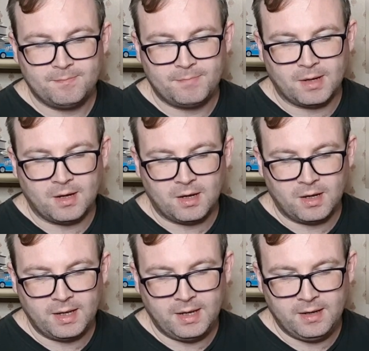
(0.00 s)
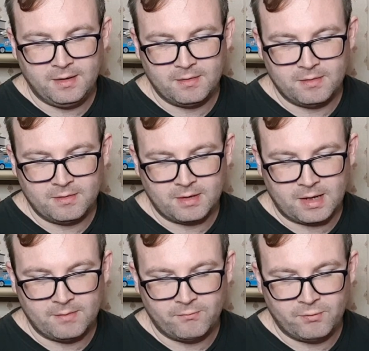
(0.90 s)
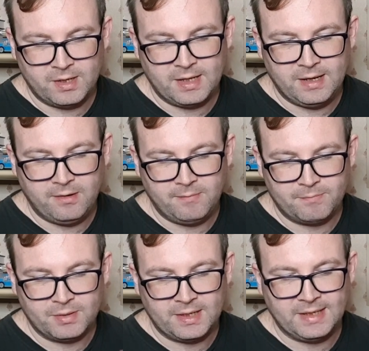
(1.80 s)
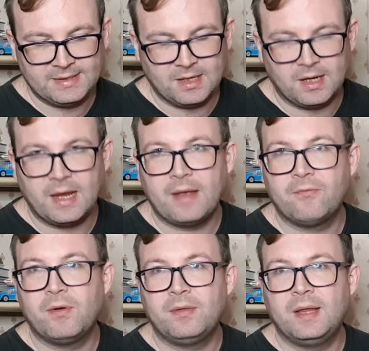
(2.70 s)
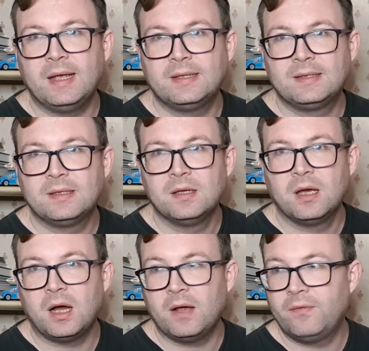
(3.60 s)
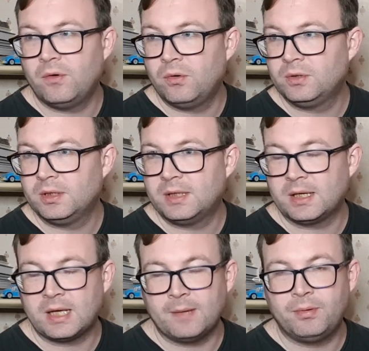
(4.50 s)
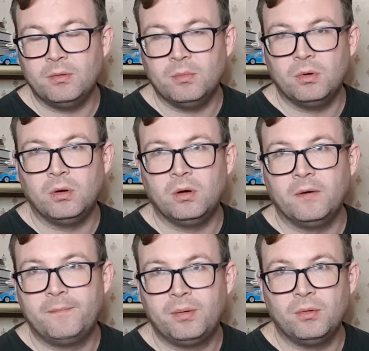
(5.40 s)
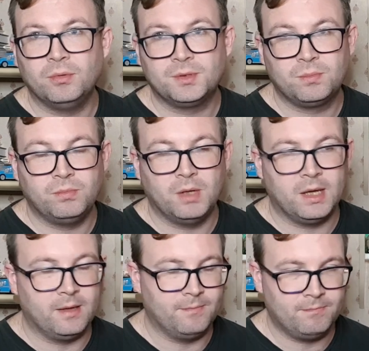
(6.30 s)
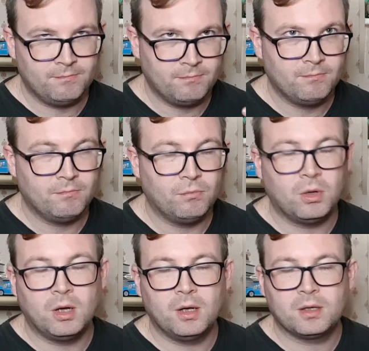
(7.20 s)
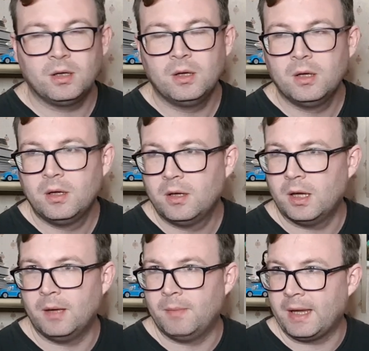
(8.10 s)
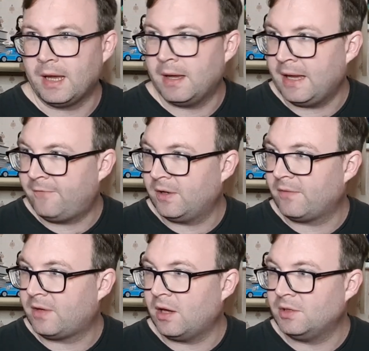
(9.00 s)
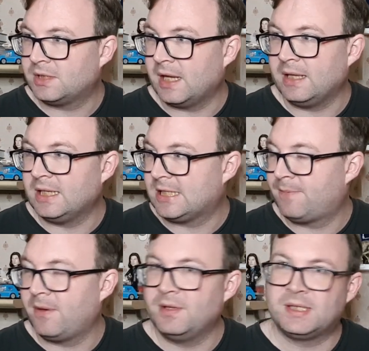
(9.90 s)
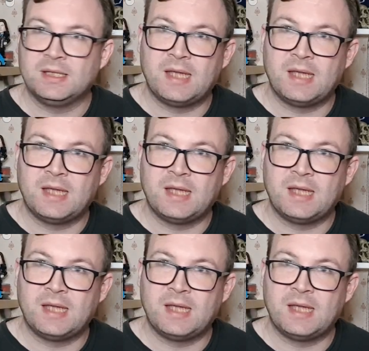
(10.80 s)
But I am really pleased I have read this. I've ordered a couple more of Paul's um, work. Um, a Headful of Ghosts and Disappearance at